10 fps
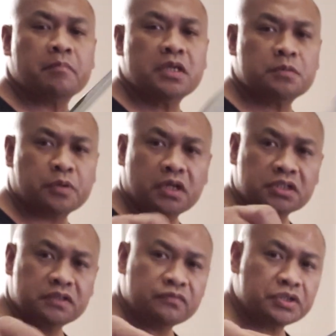His
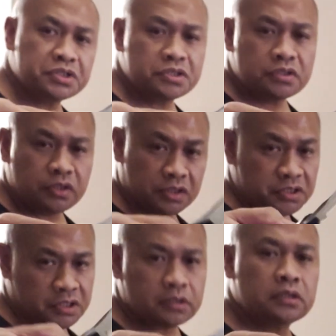production versions, you can
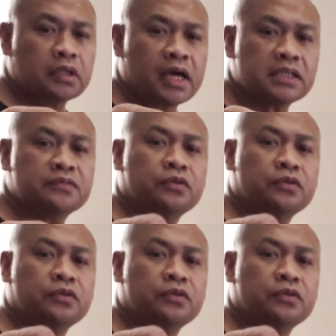still ask